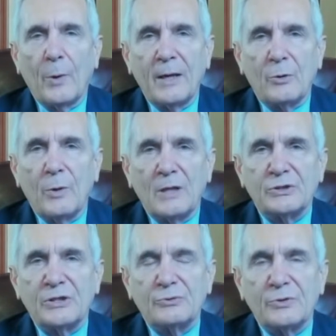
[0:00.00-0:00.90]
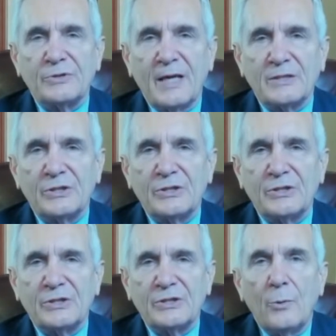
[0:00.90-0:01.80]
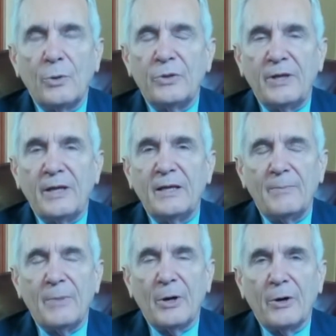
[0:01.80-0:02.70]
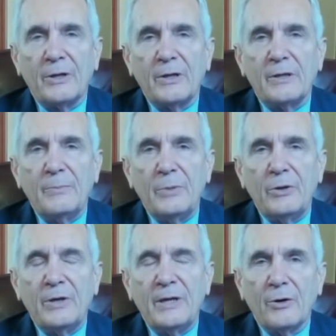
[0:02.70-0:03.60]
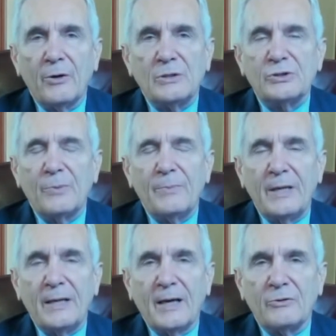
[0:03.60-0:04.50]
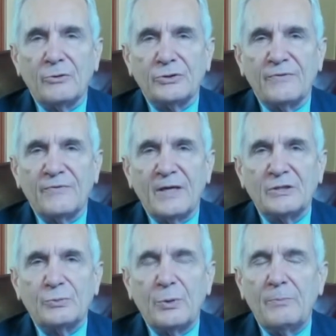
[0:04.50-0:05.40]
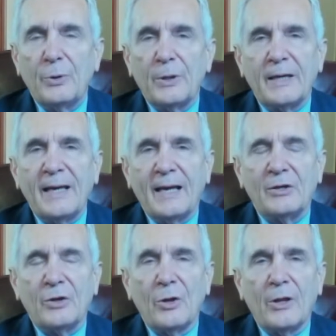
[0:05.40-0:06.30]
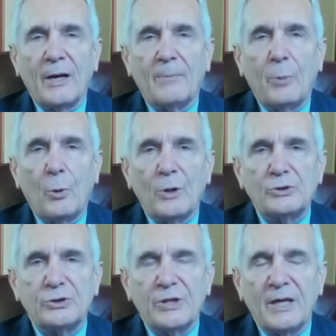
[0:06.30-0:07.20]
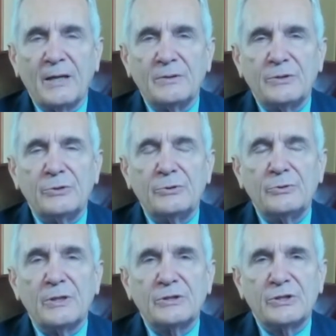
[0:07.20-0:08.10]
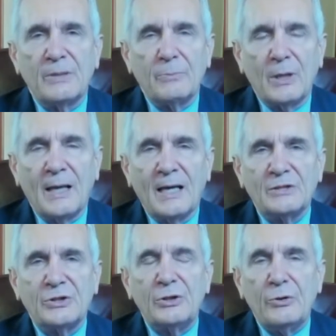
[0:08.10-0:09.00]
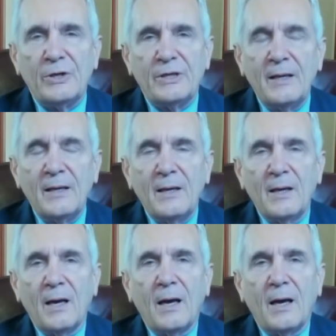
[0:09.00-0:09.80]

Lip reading: right across Central Texas with the Indian American community here and so many others of us. We put a candle on our porch to symbolize the unity.